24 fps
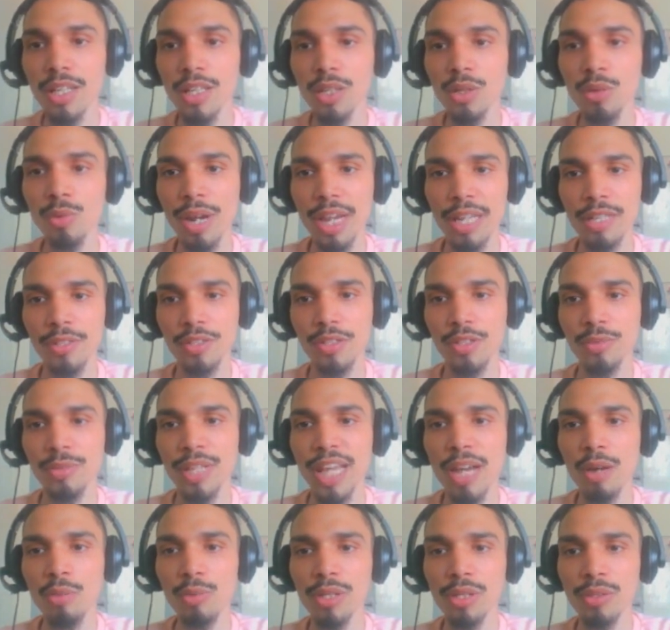Great, so
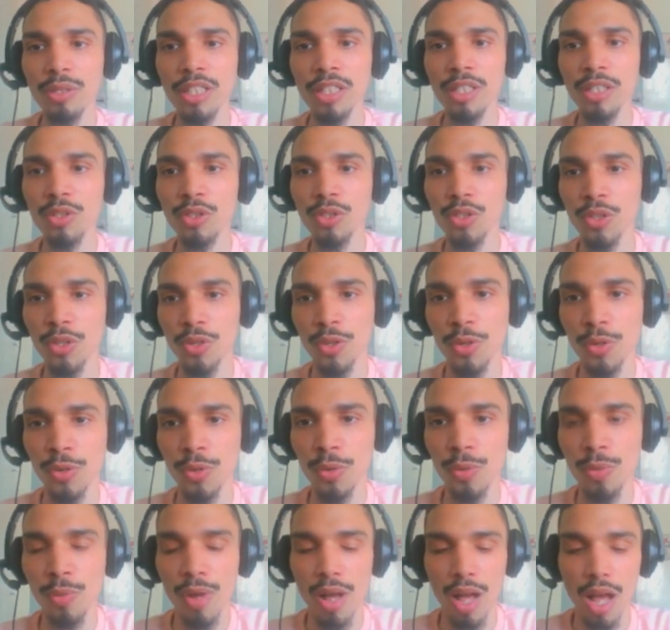now we need
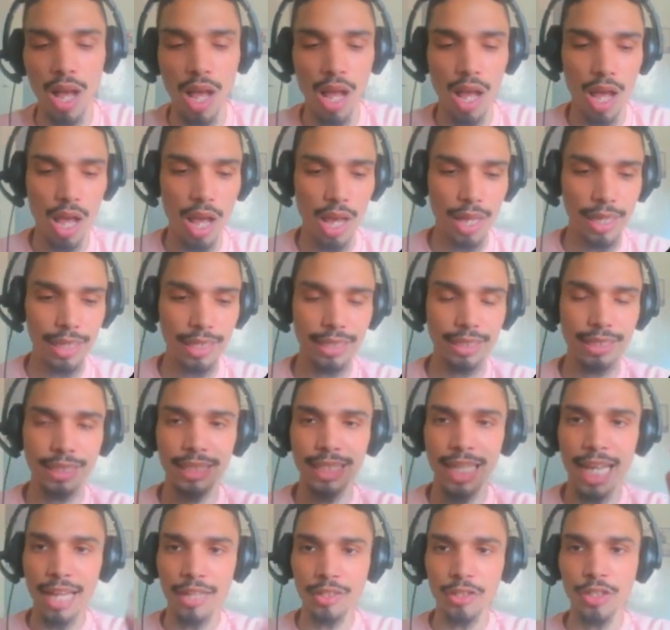to
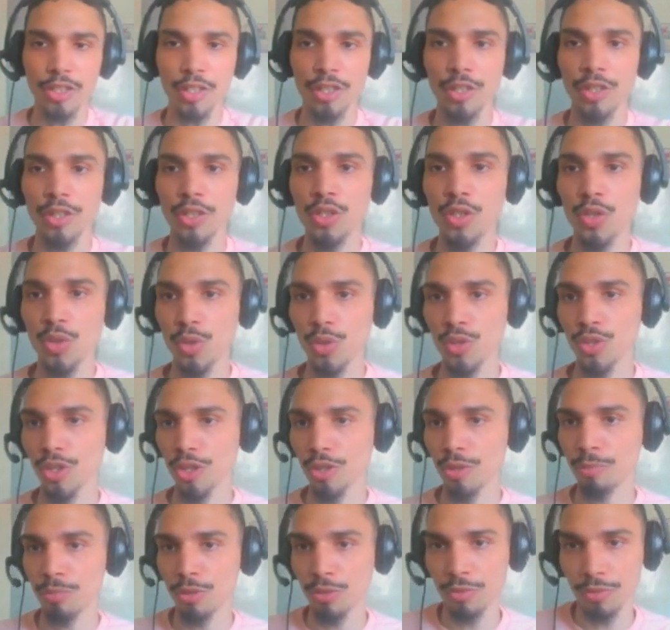gather
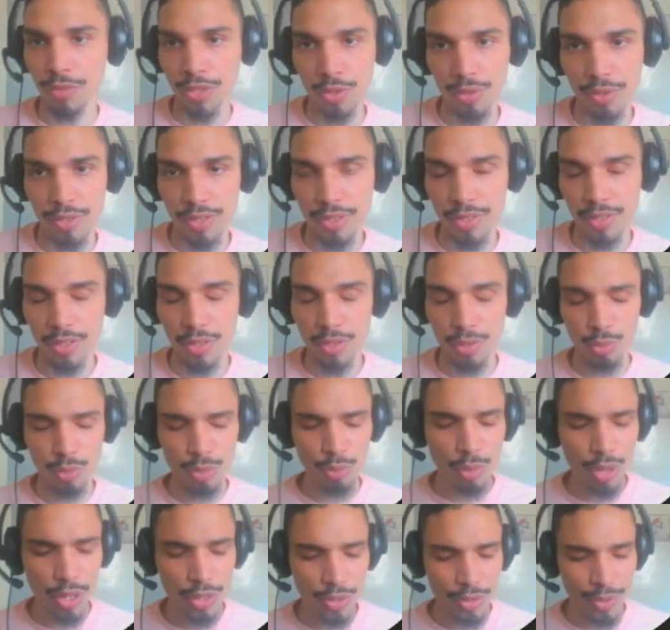user preferences. We
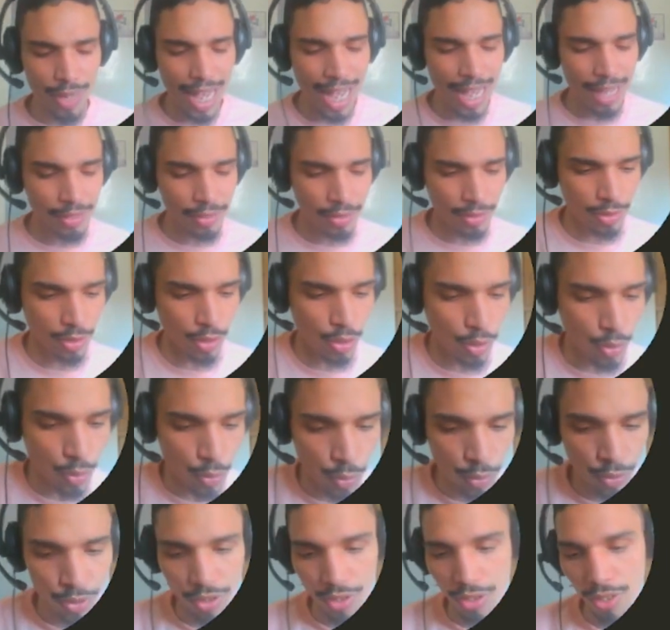want to ask the
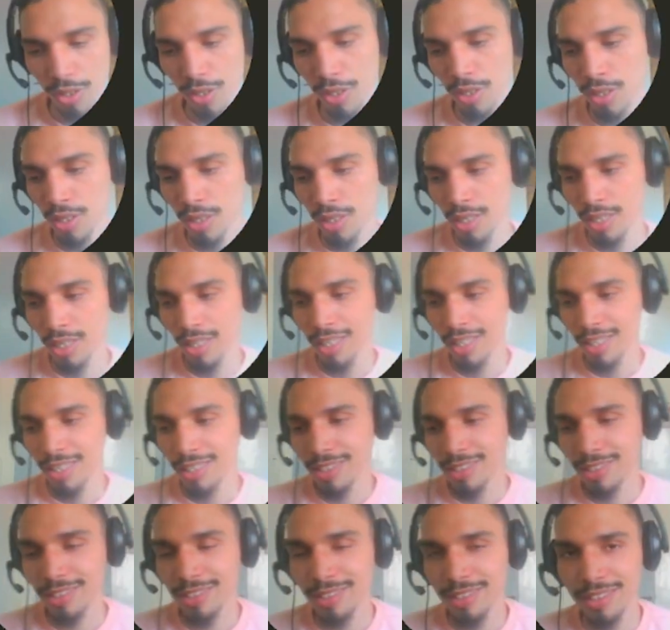user
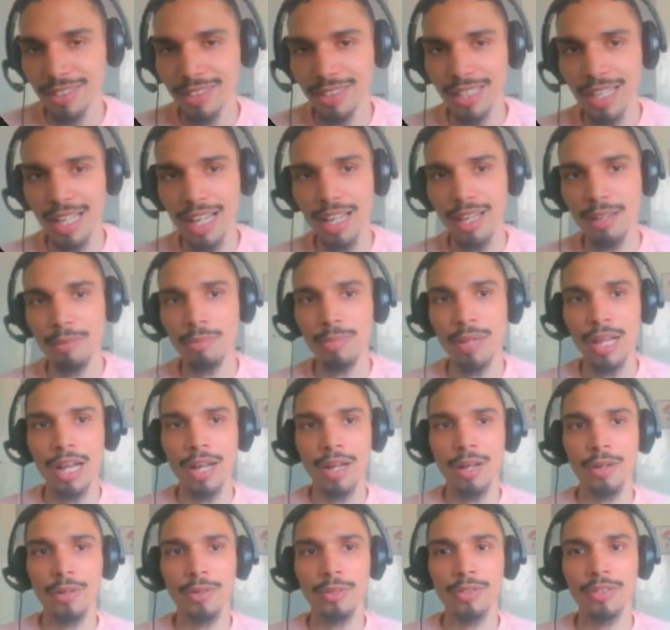
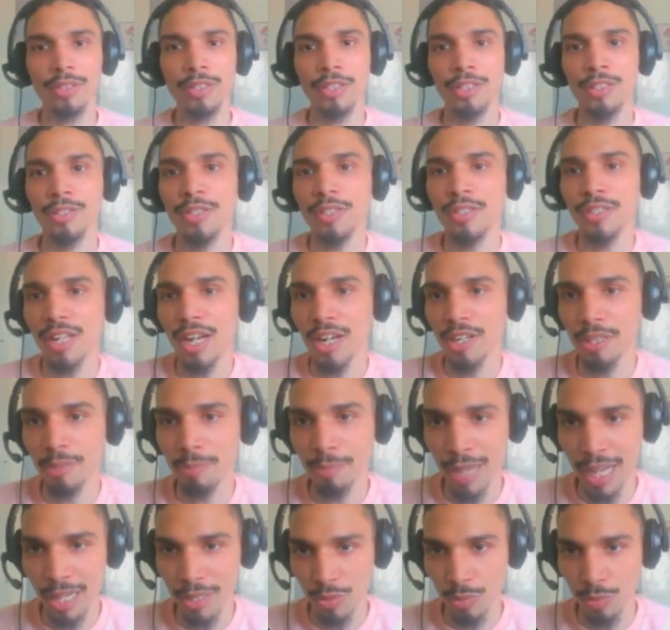about their desired
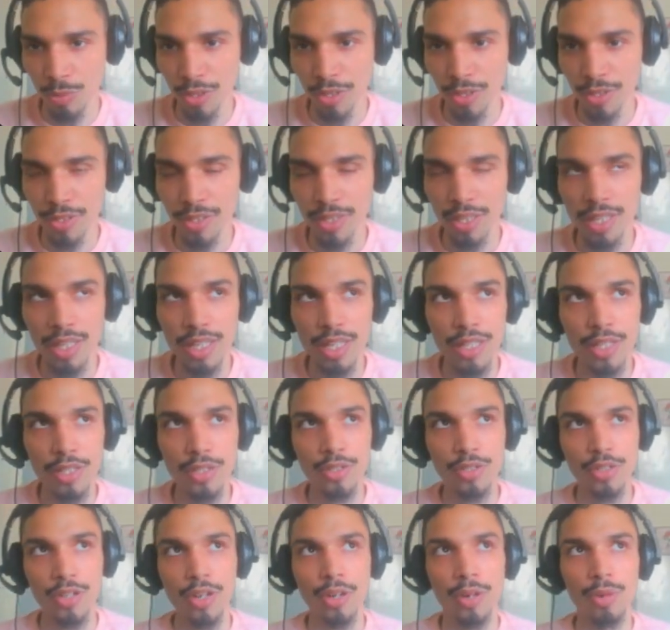password.
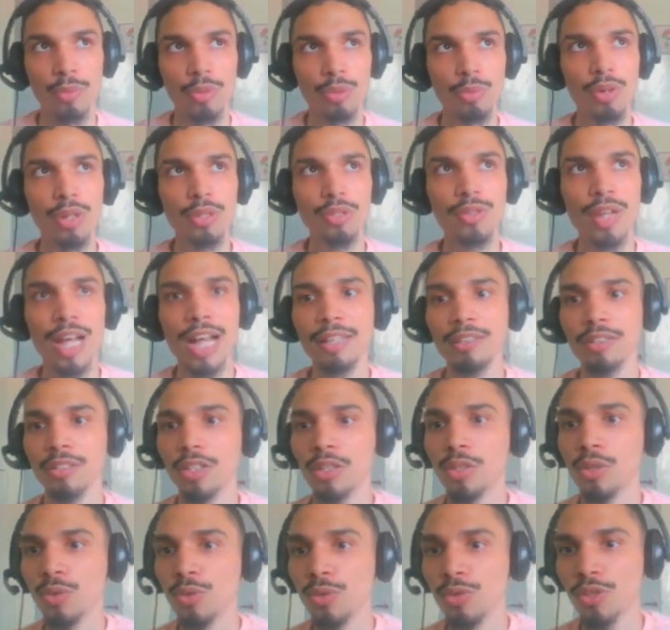So we want to ask the
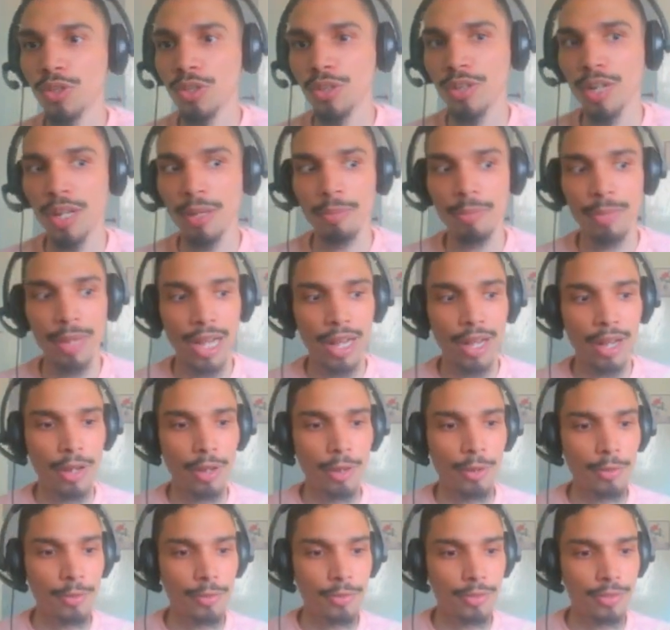user
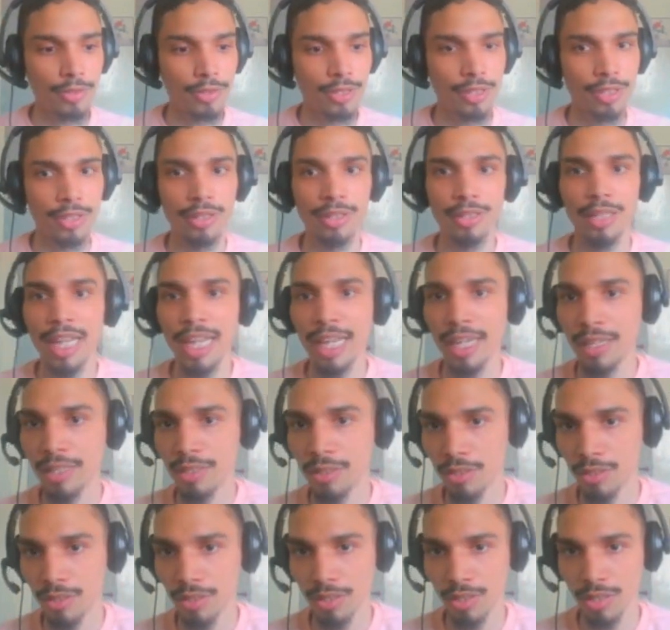about the
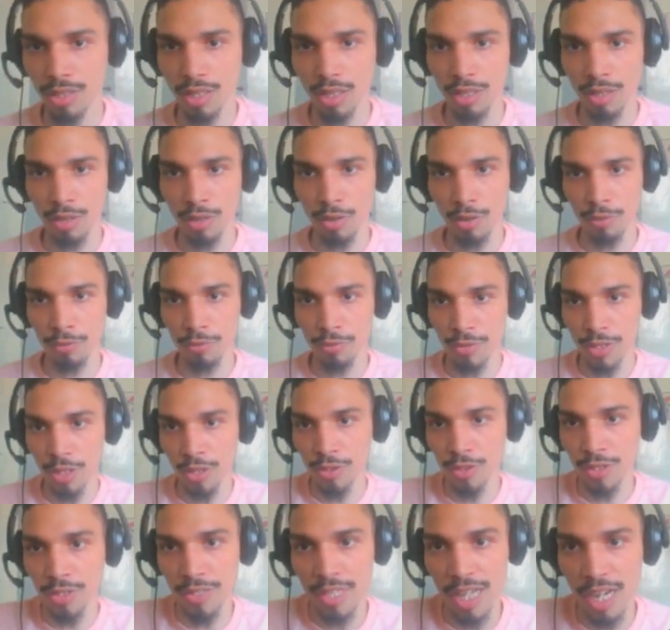length of their
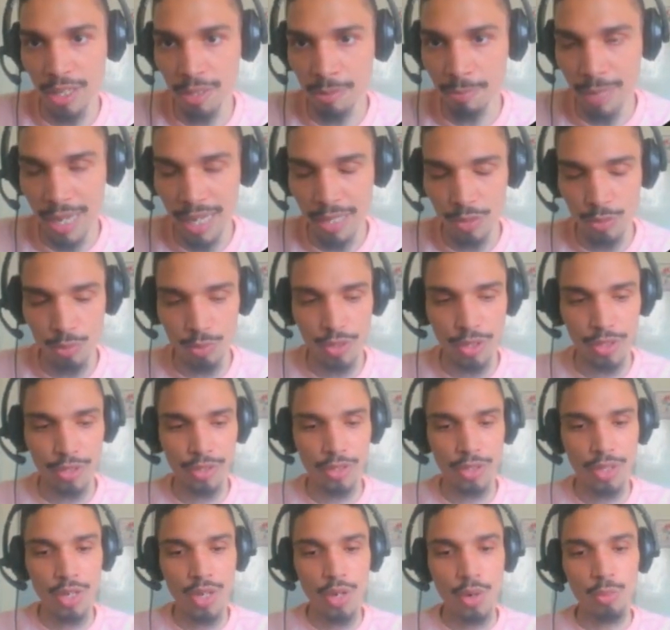desired password.
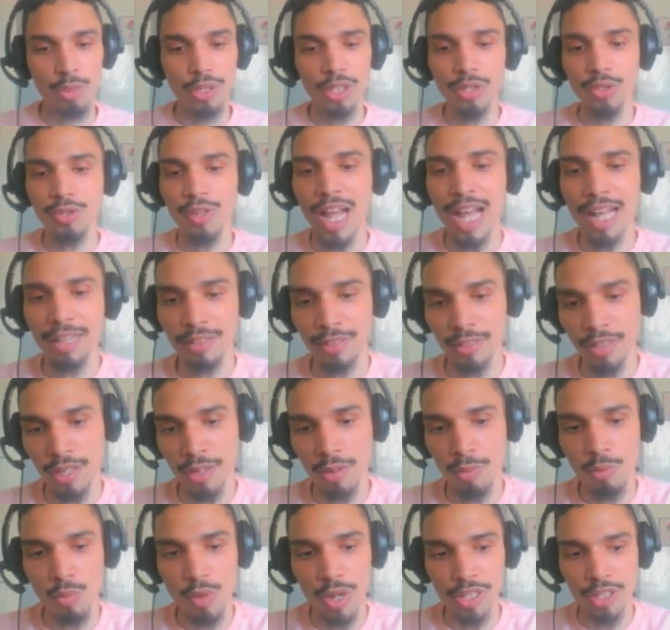We need to ask
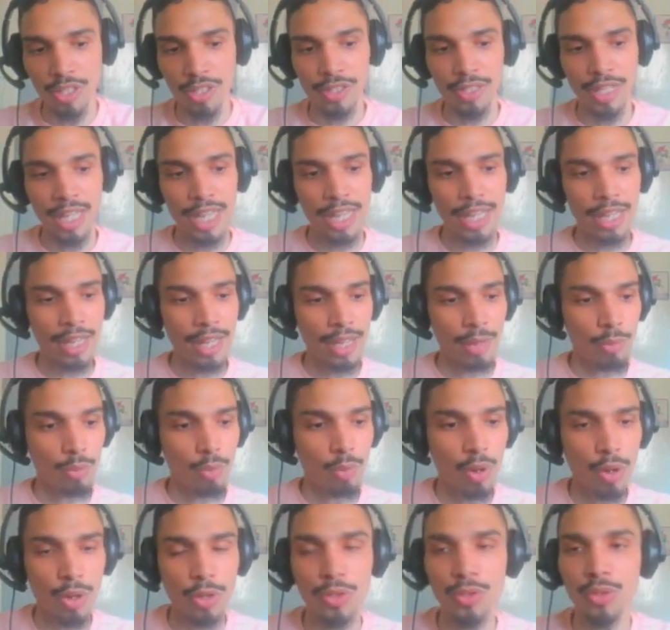them whether they
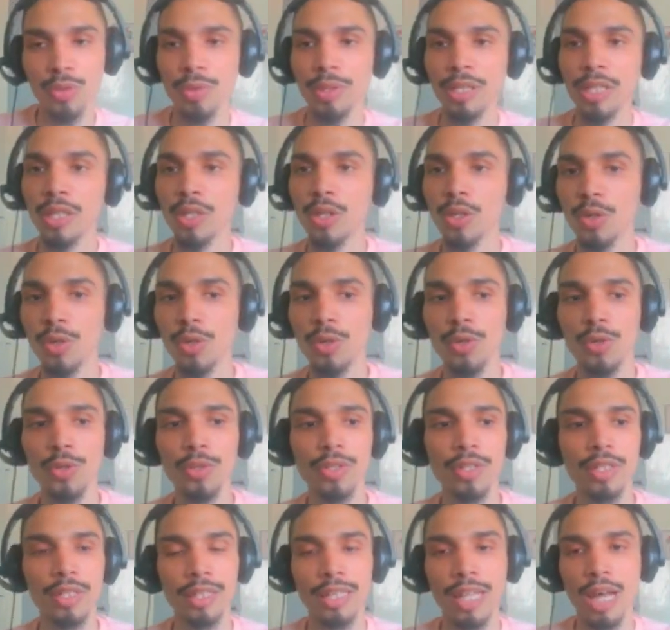want to
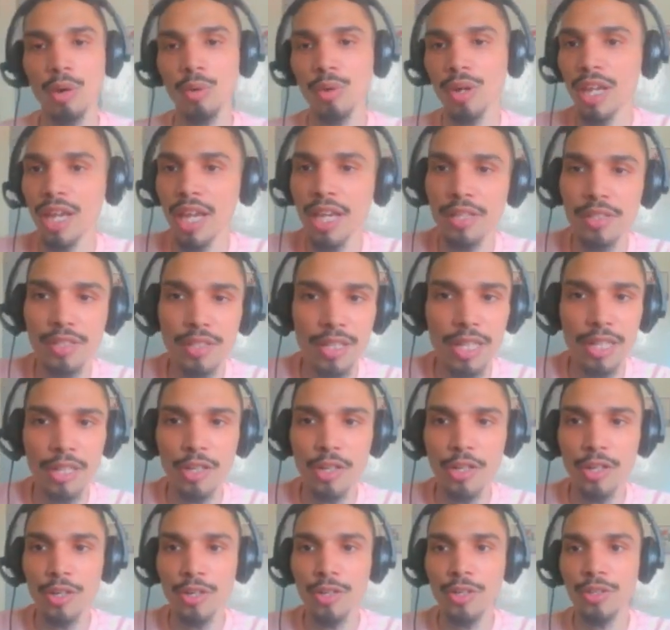include lowercase
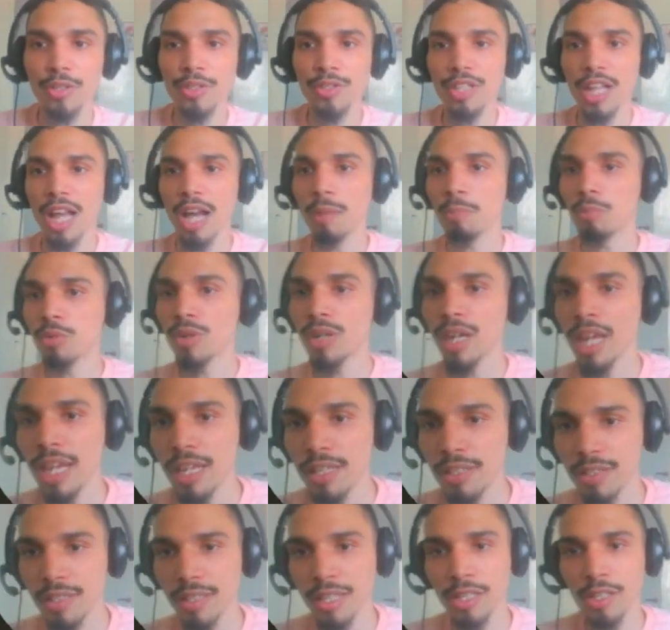letters,
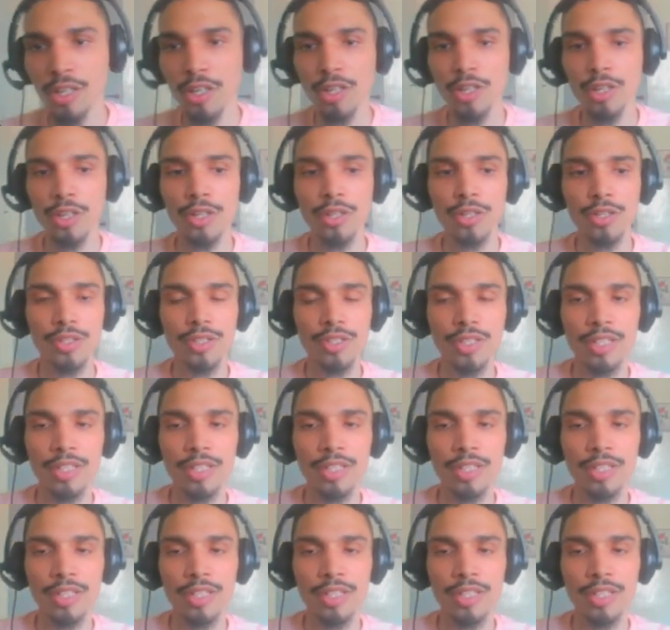uppercase letters,